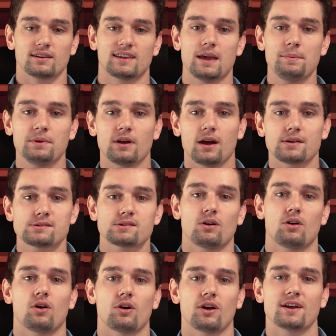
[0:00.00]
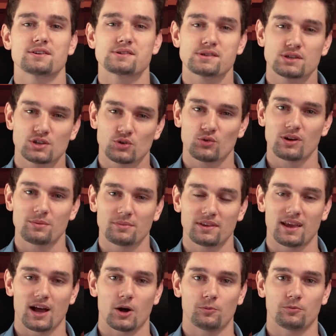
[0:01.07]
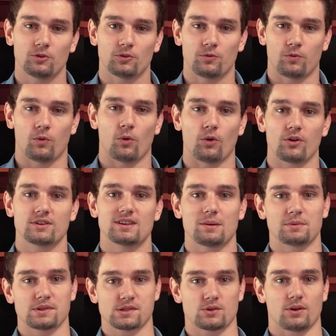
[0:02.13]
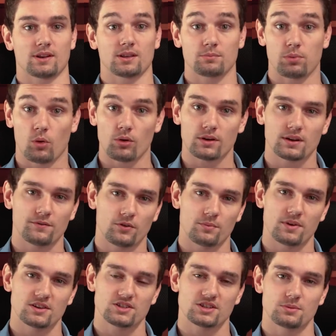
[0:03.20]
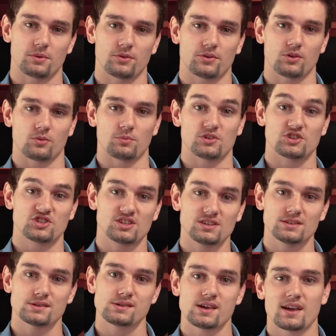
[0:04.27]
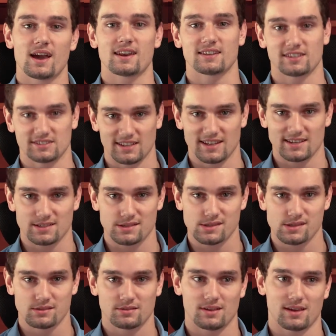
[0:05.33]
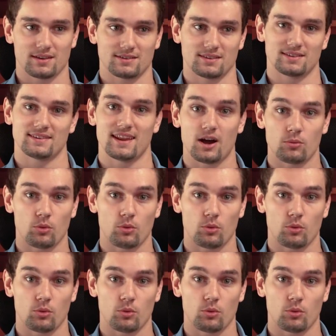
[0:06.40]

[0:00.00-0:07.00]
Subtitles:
KPIs are extremely helpful for demonstrating important information about your machines at a glance, and now